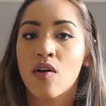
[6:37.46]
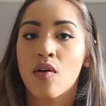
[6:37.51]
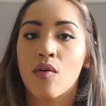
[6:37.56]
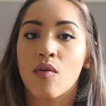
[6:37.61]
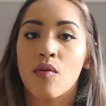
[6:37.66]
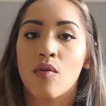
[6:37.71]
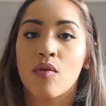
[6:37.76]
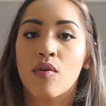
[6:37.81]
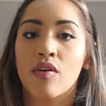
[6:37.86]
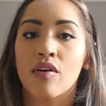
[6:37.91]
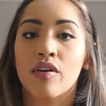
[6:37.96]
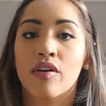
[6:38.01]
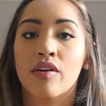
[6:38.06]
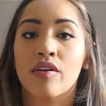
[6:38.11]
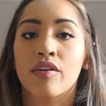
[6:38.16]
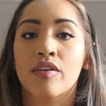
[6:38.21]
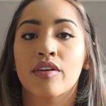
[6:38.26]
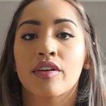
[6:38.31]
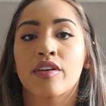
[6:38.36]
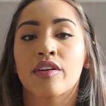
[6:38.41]

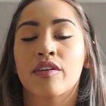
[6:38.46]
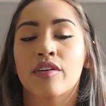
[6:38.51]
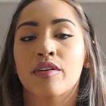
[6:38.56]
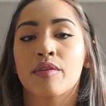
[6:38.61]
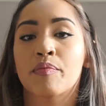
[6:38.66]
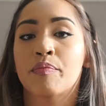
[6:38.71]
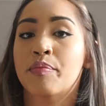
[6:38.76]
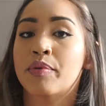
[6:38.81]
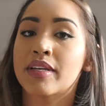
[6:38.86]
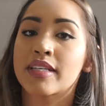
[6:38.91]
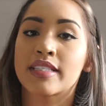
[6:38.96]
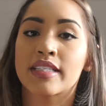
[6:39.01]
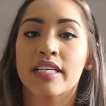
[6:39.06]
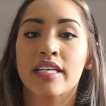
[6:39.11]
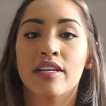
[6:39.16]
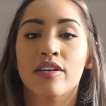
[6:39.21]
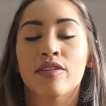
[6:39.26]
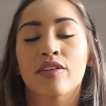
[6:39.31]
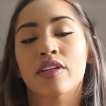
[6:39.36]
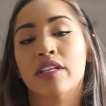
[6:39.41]
or you're
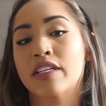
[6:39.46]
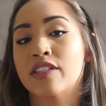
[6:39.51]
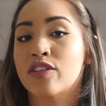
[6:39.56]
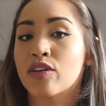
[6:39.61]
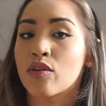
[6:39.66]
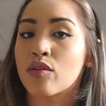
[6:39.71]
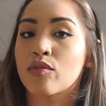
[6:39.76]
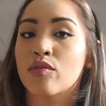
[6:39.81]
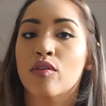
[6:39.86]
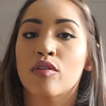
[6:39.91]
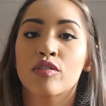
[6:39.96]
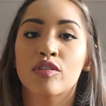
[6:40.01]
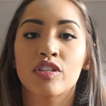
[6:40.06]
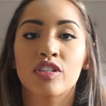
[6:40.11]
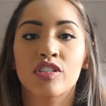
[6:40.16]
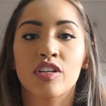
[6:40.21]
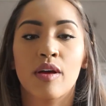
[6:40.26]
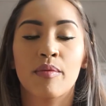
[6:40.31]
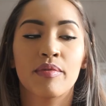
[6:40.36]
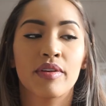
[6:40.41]
busy, or you like to go grocery
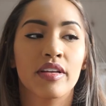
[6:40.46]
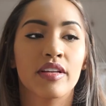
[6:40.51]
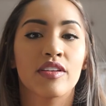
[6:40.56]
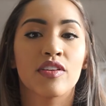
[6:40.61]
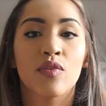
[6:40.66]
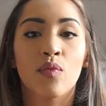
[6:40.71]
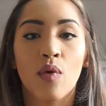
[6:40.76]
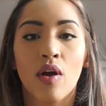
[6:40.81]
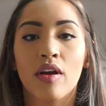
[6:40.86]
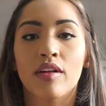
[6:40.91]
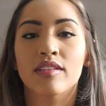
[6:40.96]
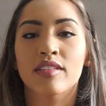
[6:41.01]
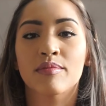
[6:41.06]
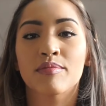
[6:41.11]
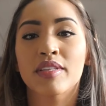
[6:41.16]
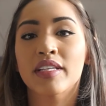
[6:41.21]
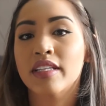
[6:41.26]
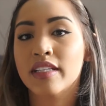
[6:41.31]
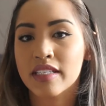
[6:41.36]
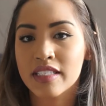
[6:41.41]
shopping and you want
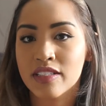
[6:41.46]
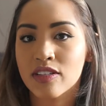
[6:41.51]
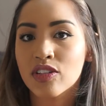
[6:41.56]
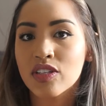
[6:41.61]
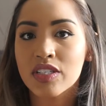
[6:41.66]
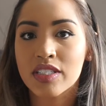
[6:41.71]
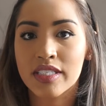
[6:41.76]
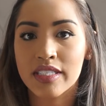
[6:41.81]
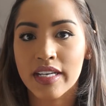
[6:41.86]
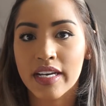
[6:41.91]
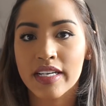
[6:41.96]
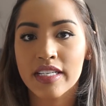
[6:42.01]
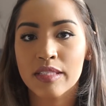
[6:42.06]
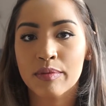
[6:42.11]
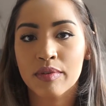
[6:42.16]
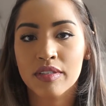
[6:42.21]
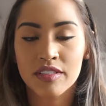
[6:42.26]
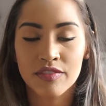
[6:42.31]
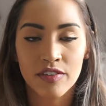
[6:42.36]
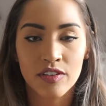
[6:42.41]
something that still looks nice
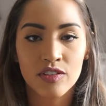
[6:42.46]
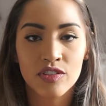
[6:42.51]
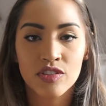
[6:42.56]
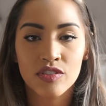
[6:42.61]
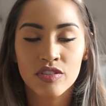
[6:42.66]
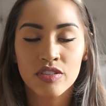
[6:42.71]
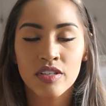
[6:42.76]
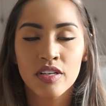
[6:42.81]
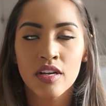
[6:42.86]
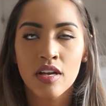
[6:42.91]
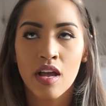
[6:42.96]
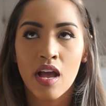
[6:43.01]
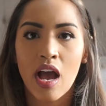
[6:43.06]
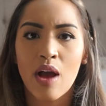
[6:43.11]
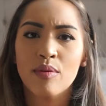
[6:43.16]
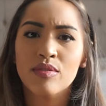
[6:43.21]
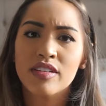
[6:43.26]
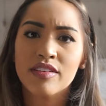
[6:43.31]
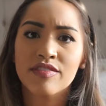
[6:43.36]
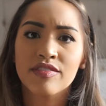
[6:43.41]
but it's functional, I
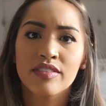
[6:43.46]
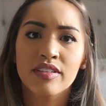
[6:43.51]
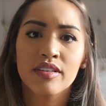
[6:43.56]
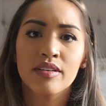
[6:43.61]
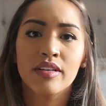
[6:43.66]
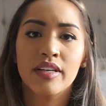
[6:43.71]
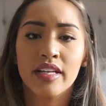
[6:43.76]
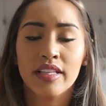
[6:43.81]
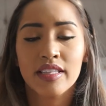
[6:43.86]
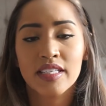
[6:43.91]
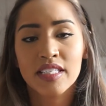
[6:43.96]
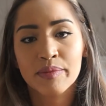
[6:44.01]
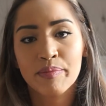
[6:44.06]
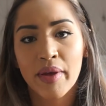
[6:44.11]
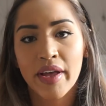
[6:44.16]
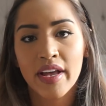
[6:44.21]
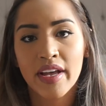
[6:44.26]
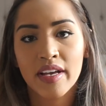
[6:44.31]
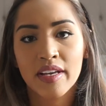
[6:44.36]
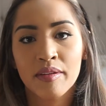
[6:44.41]
would definitely get this
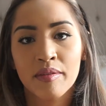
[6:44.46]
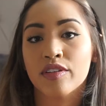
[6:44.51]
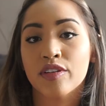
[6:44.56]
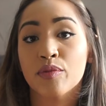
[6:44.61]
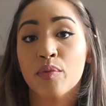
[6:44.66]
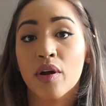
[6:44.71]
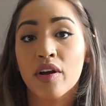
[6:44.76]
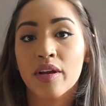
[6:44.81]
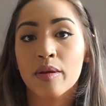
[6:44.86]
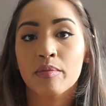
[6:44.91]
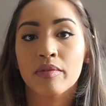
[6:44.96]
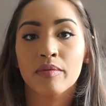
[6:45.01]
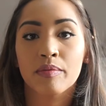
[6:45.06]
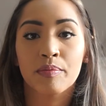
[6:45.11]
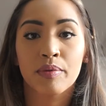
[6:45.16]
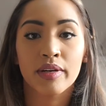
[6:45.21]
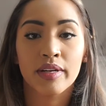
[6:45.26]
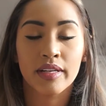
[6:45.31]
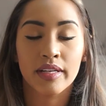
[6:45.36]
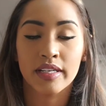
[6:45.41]
bag. You are able to
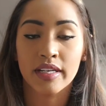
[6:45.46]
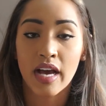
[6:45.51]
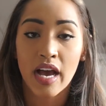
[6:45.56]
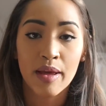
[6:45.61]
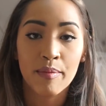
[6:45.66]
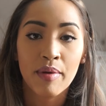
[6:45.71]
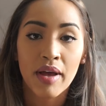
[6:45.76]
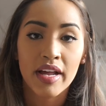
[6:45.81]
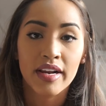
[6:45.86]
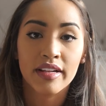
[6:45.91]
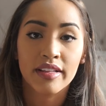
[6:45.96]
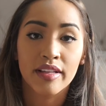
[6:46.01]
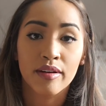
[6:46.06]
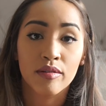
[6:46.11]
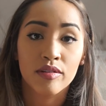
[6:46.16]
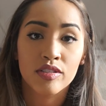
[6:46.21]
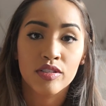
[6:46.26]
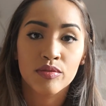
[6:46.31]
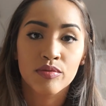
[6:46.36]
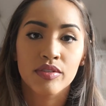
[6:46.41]
put an iPad in there,
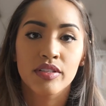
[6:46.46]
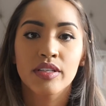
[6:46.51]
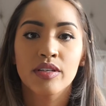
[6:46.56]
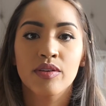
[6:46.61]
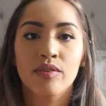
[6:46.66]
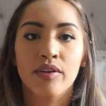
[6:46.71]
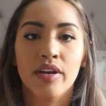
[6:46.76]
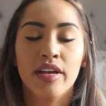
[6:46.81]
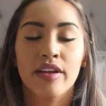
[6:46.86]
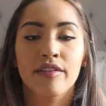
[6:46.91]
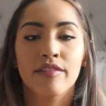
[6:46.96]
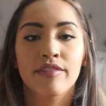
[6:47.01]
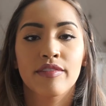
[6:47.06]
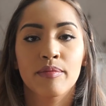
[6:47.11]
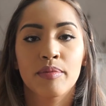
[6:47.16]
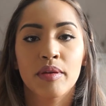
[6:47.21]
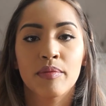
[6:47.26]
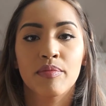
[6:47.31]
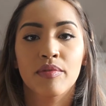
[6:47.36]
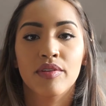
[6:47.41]
which is really great for
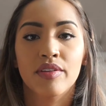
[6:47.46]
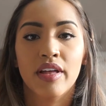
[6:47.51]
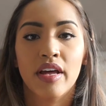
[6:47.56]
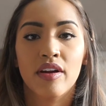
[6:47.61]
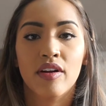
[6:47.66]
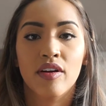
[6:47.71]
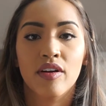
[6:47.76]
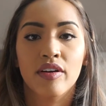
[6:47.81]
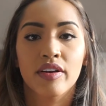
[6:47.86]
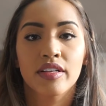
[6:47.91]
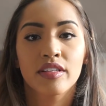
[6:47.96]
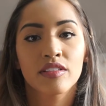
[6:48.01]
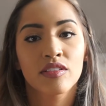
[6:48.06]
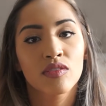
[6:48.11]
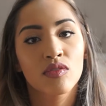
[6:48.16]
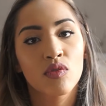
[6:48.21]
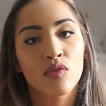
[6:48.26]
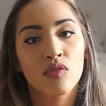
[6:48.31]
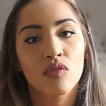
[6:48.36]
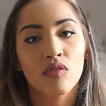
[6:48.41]
people that are in
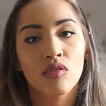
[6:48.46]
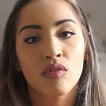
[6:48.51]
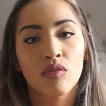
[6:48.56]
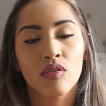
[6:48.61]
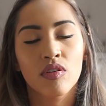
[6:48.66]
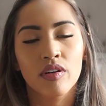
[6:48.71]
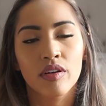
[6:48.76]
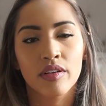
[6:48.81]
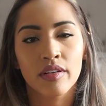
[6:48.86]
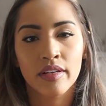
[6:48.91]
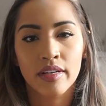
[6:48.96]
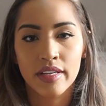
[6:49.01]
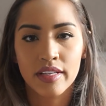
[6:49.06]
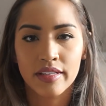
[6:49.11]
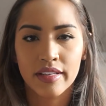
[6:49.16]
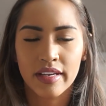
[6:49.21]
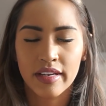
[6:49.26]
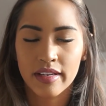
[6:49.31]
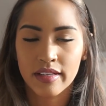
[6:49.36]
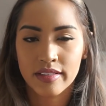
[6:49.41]
school or in
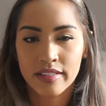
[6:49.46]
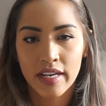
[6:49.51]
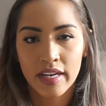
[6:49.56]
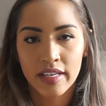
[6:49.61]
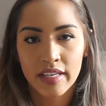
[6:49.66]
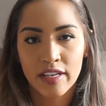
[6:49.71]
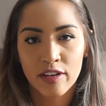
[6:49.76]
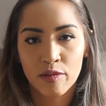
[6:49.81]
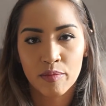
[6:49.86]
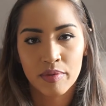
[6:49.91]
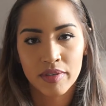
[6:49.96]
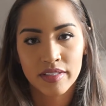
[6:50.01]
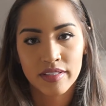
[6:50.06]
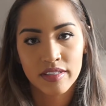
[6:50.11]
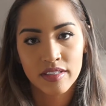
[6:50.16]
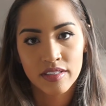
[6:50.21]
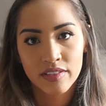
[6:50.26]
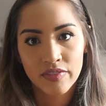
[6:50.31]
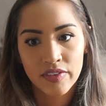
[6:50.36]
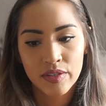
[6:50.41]
like a techie or
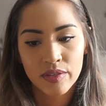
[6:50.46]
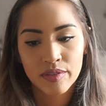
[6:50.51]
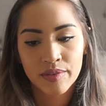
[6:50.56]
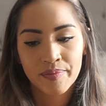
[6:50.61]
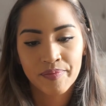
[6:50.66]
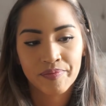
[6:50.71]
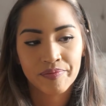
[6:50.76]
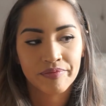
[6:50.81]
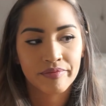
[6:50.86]
business field.